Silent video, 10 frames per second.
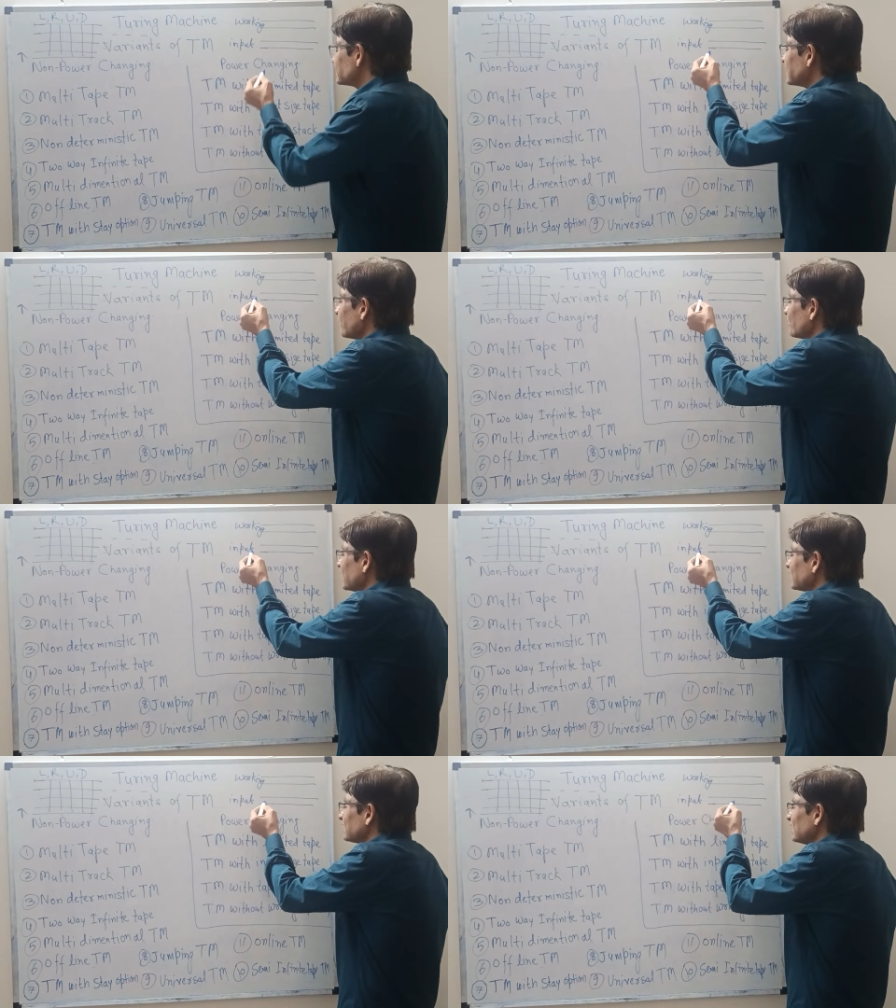a
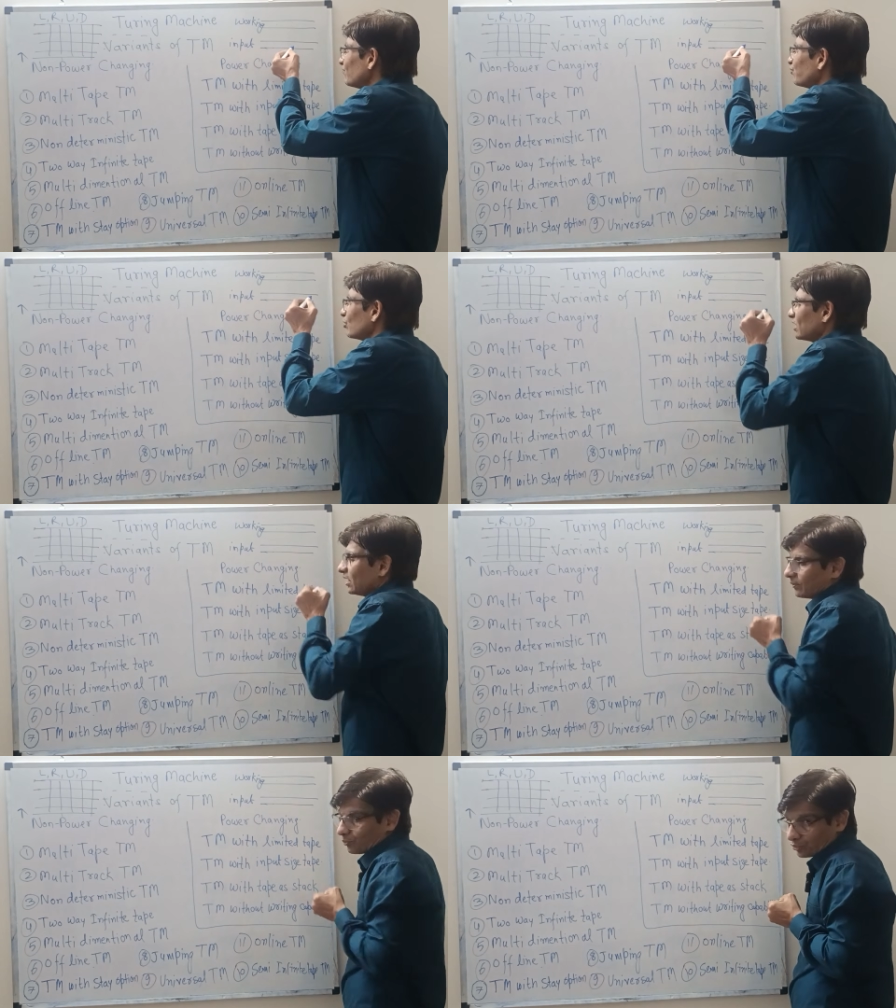separate tape for
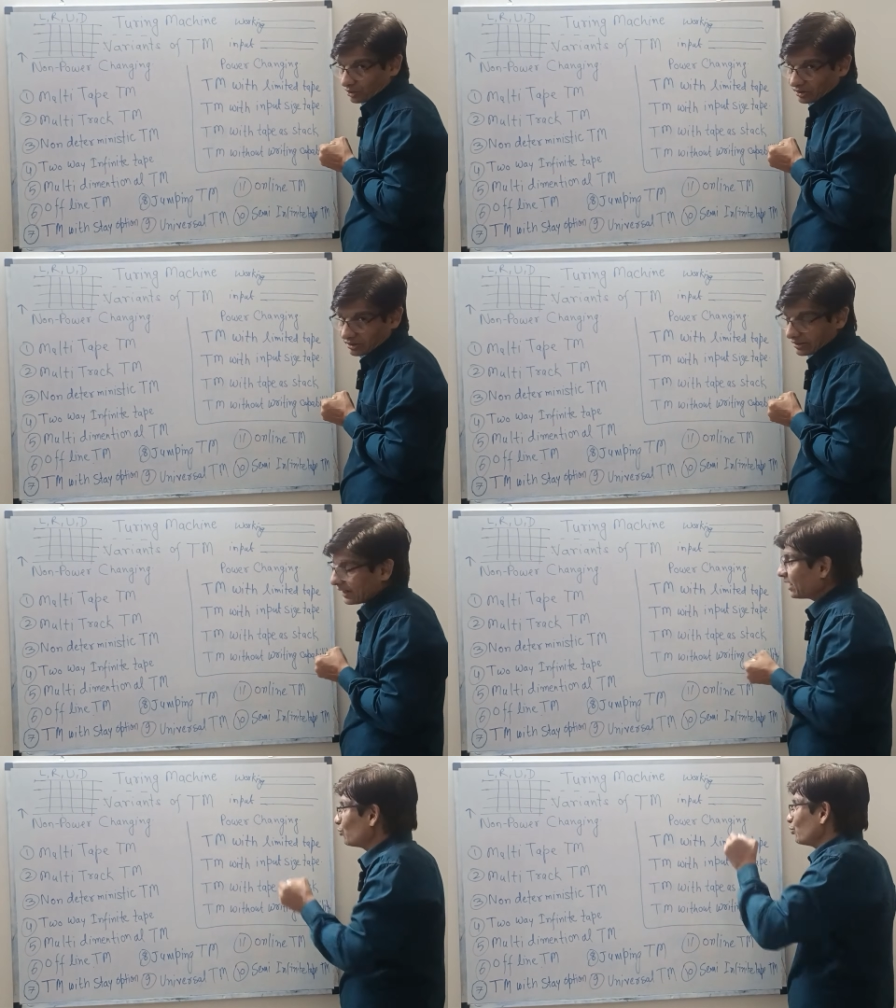input
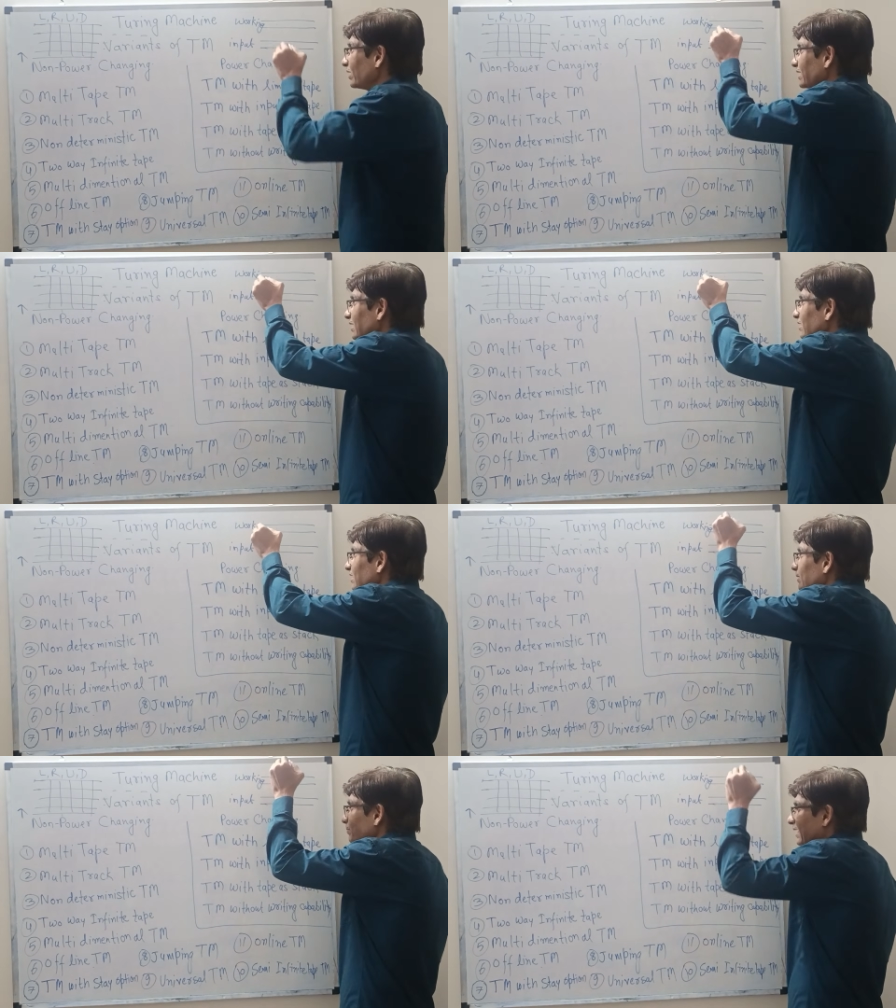and
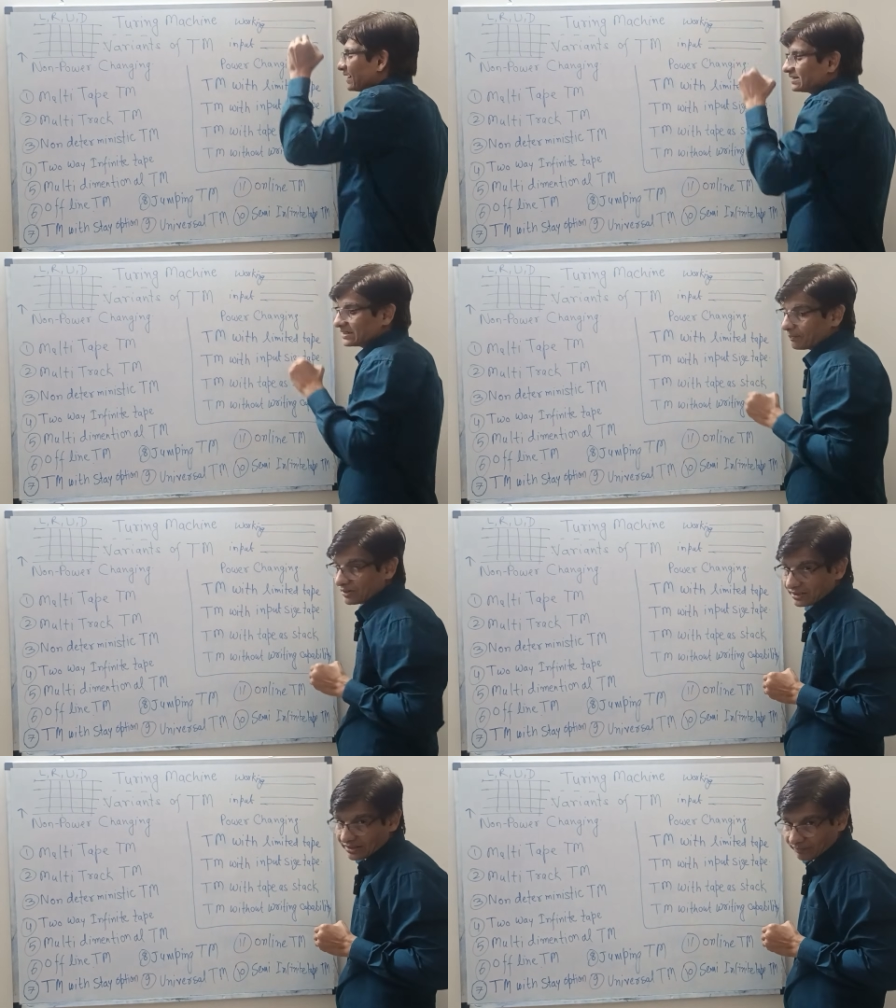working tape as
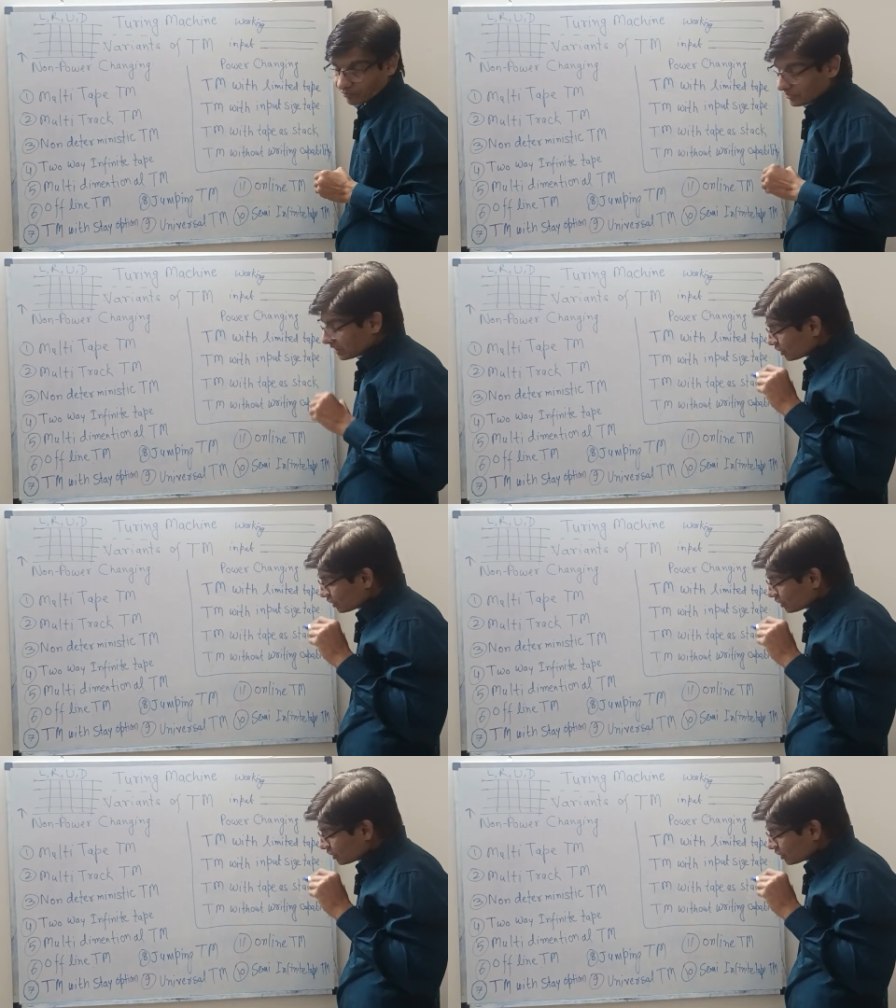separate tape.